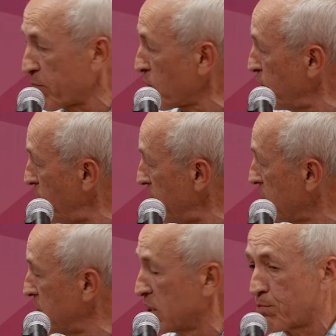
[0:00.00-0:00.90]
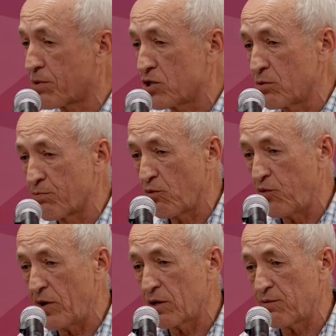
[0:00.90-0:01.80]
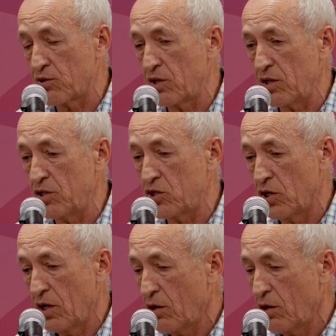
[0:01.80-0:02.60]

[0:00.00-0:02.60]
profiling and expression profiling for each